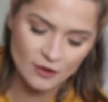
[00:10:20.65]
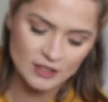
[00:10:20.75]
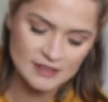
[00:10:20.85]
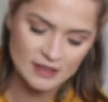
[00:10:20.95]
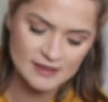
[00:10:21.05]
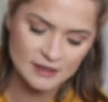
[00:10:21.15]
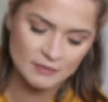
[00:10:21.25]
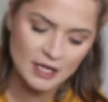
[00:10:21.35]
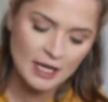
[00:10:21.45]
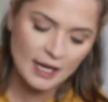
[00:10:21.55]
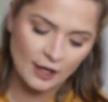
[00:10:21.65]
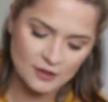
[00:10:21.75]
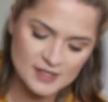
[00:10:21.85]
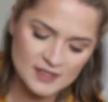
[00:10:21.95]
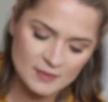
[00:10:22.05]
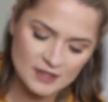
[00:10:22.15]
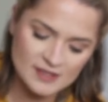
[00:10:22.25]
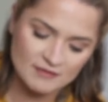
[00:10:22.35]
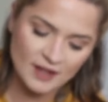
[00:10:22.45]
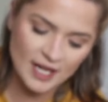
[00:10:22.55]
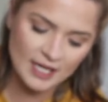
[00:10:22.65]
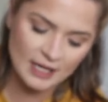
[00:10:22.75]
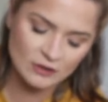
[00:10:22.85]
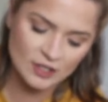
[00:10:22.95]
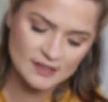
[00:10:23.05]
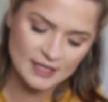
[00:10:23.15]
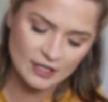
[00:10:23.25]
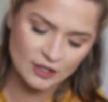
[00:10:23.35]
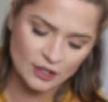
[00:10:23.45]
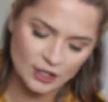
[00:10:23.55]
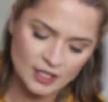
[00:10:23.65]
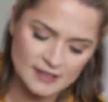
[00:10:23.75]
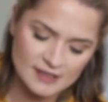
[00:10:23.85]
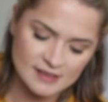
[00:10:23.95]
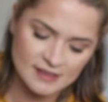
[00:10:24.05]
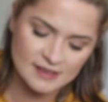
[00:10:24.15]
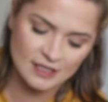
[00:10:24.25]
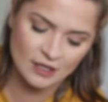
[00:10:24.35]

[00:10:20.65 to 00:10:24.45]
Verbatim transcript: Oh, that's awesome. It also smells divine and looks like a good consistency,